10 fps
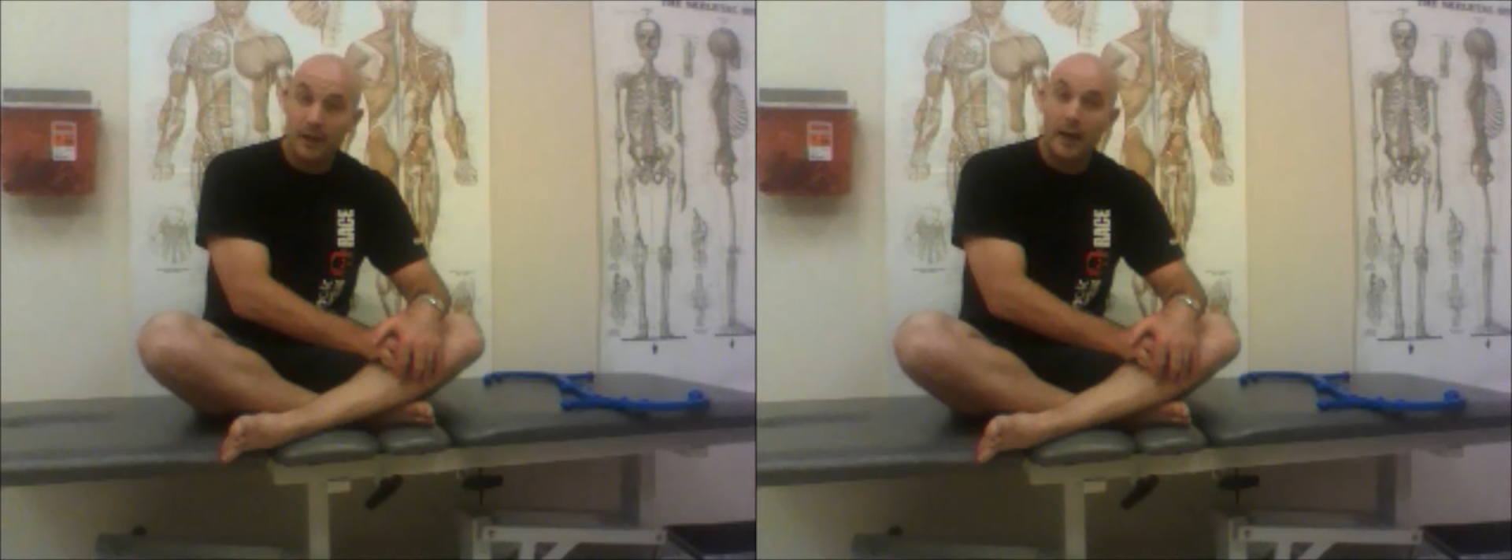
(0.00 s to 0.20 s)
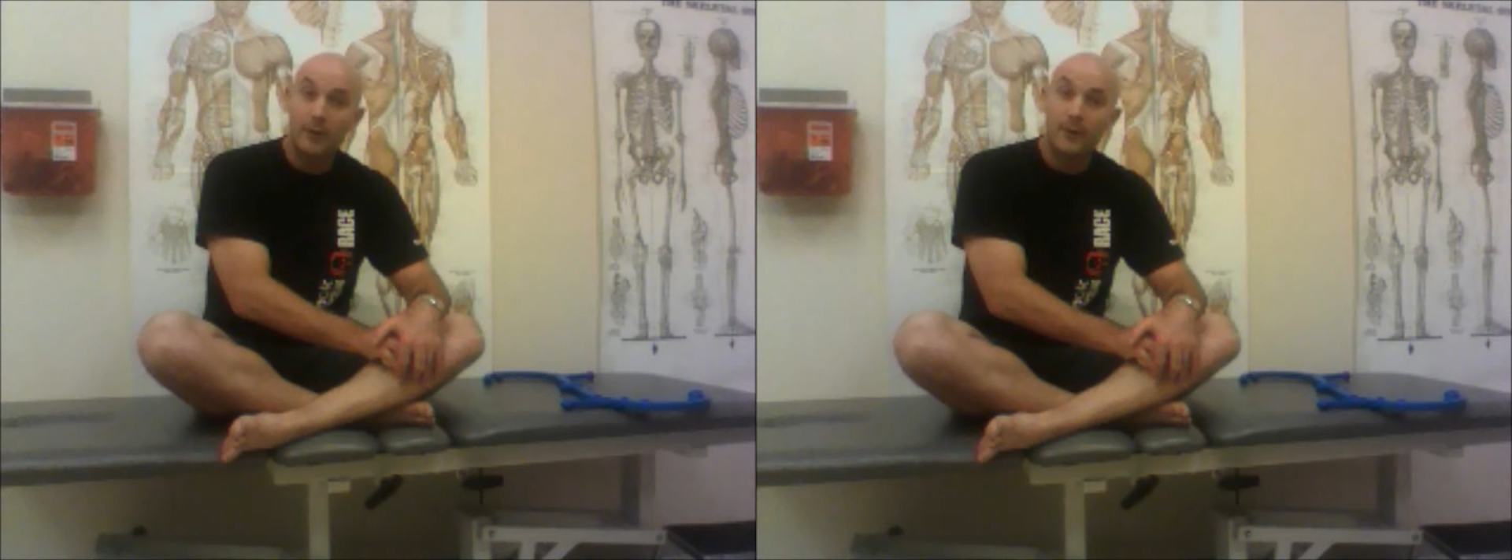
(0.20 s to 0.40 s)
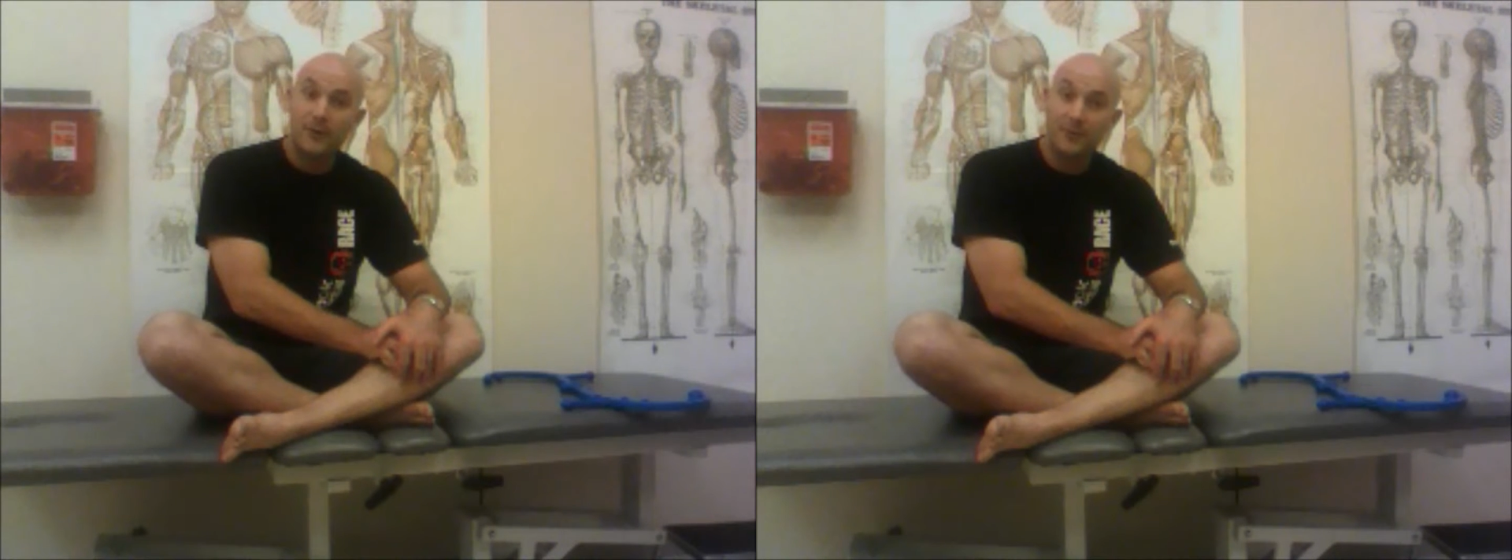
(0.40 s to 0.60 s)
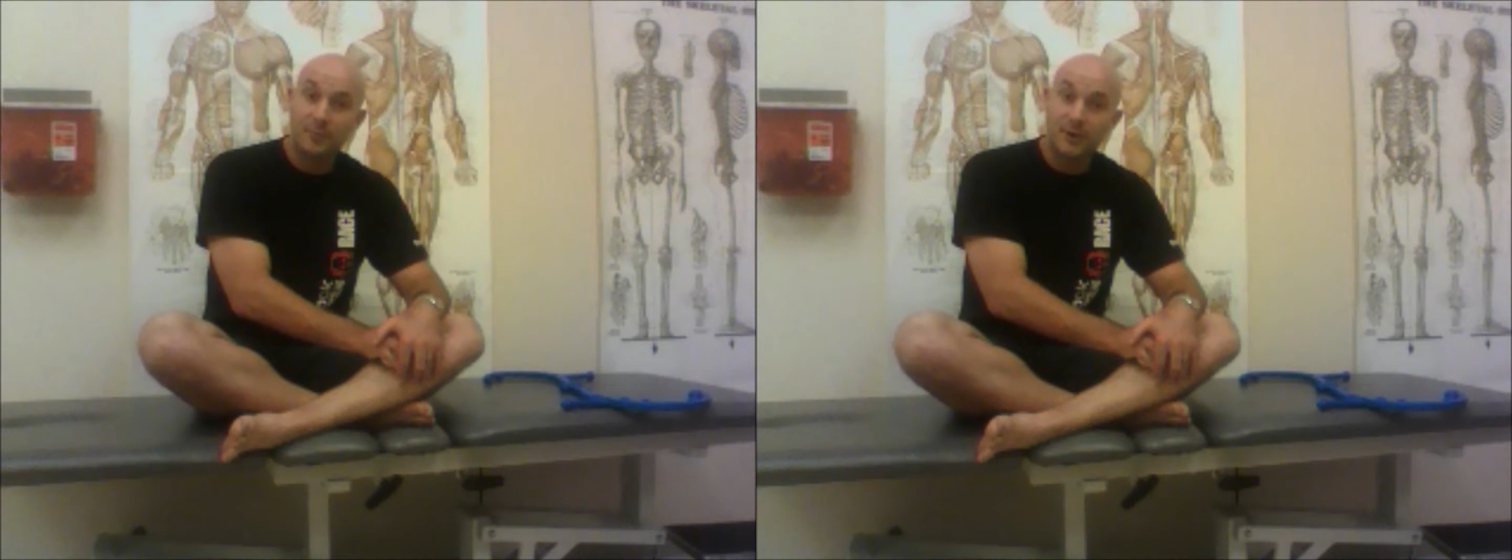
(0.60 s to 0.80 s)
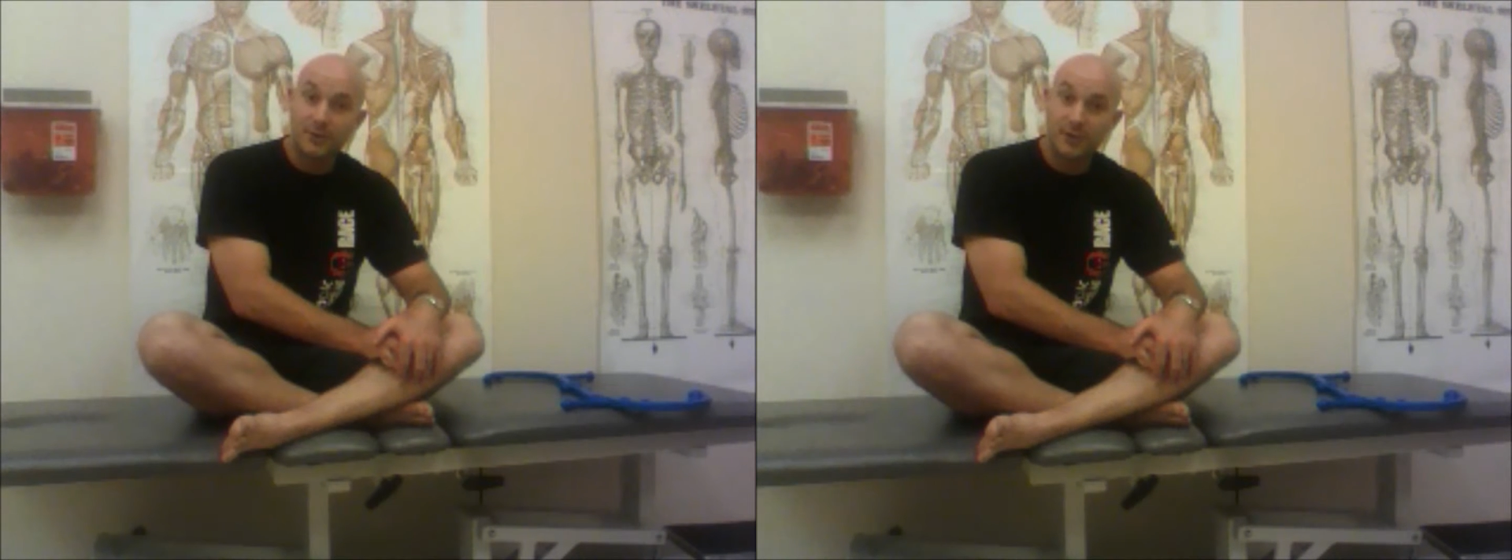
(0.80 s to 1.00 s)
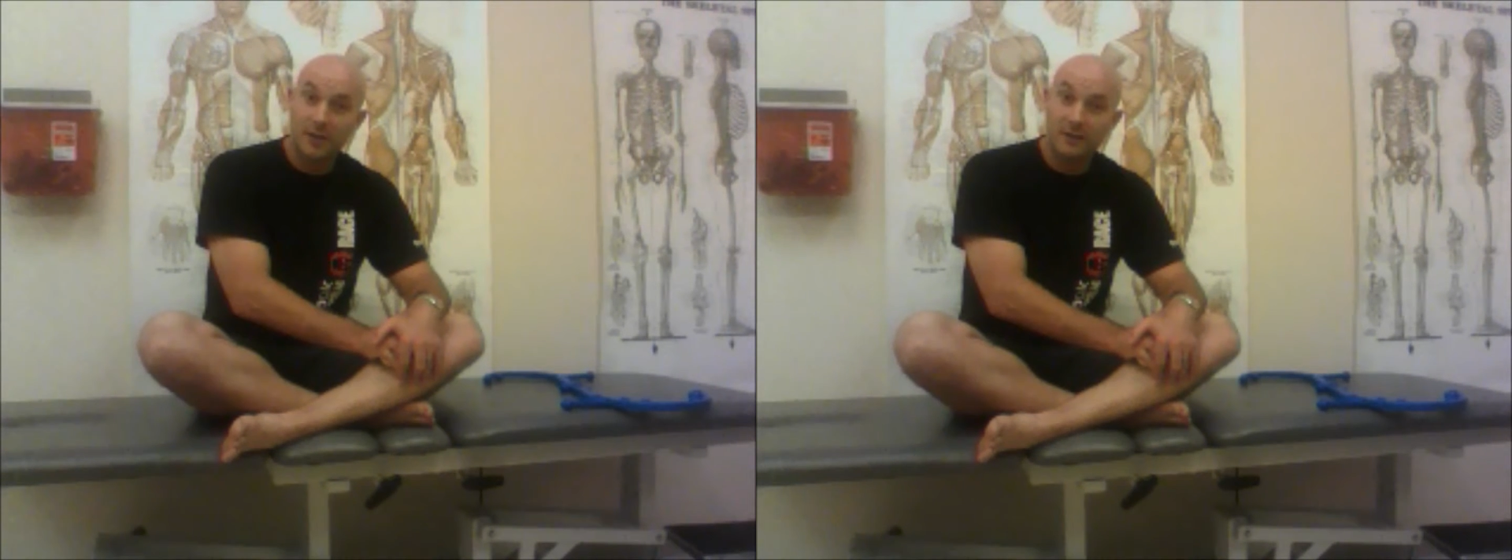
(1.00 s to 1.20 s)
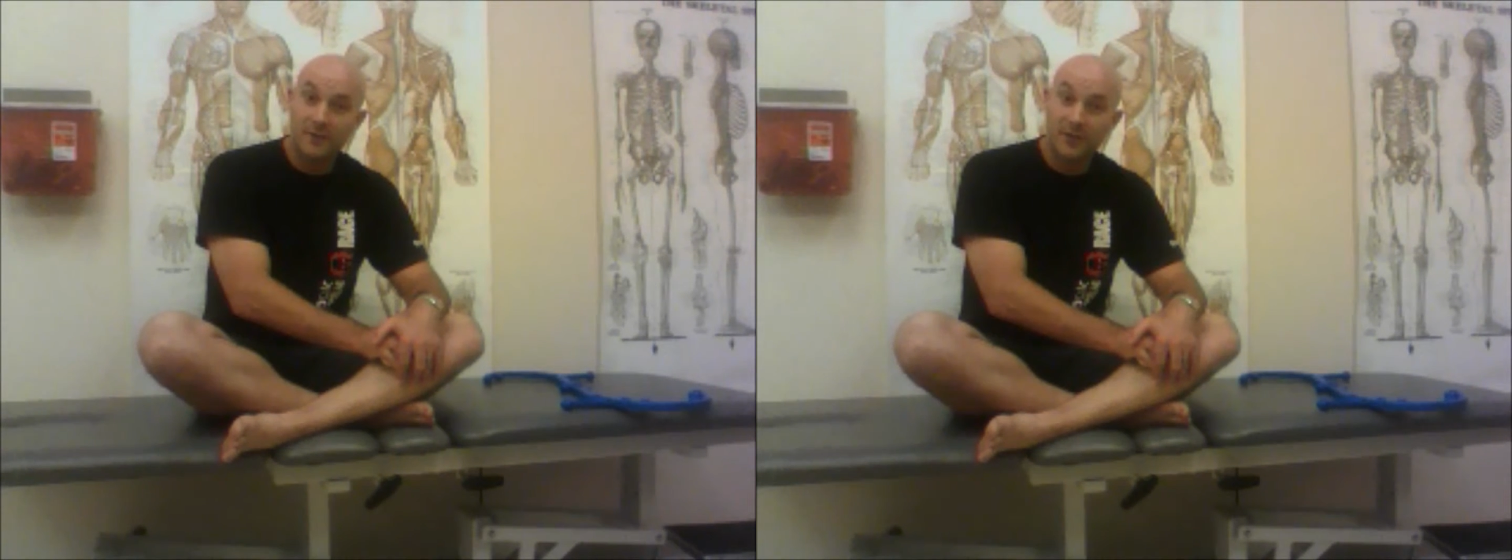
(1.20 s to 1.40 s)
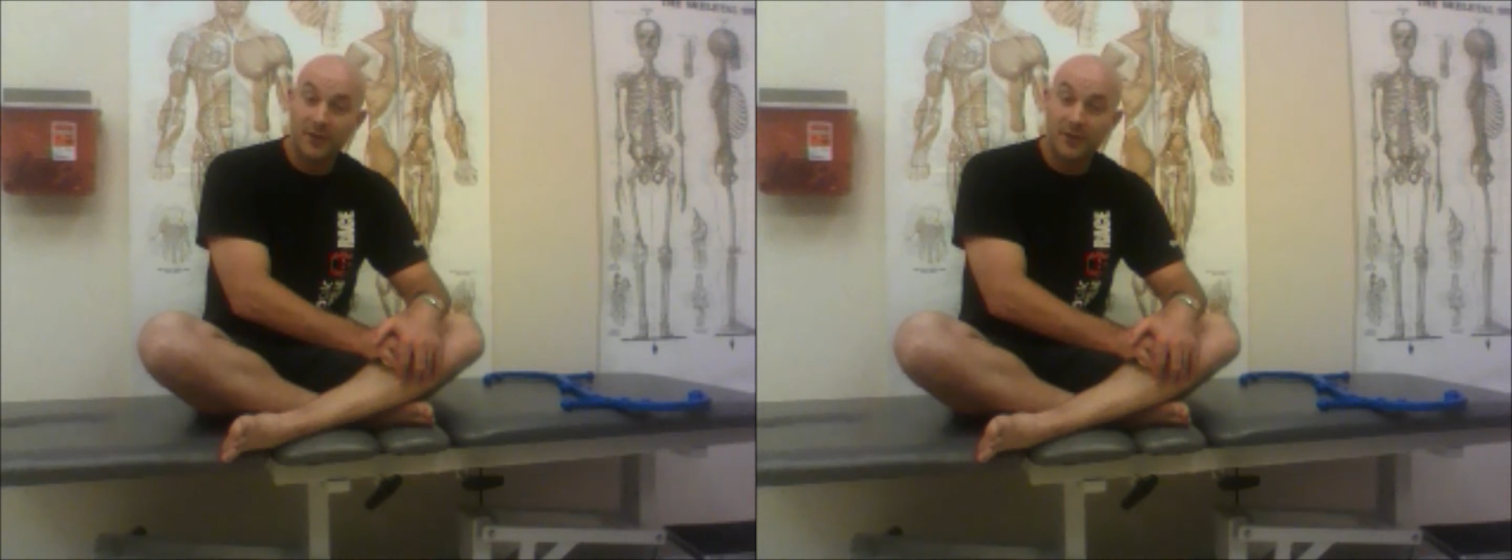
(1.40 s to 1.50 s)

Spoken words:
I'll hold the pressure there for